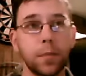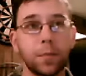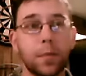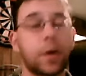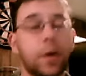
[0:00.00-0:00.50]

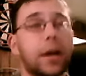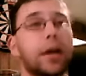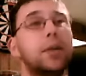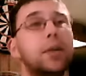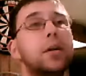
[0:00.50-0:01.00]

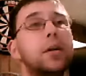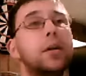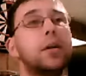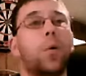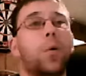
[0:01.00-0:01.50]
okay,
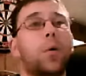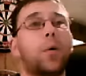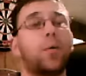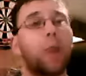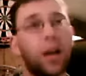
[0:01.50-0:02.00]
or
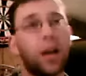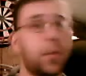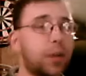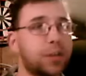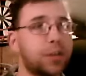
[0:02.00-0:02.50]
right upper
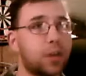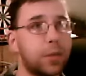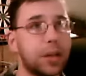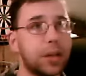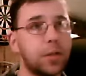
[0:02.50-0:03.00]

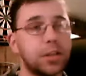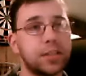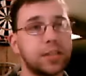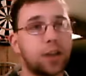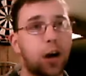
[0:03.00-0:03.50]
extremity, which is
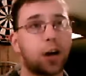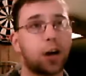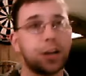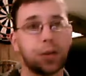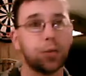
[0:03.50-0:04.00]

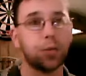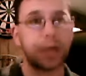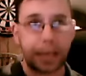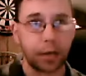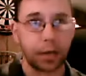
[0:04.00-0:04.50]

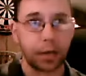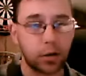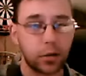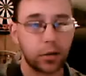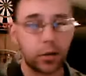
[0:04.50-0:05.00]
RUE.
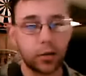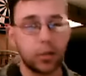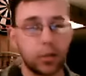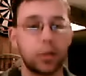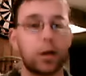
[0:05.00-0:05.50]

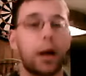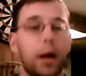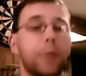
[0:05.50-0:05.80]
Alright?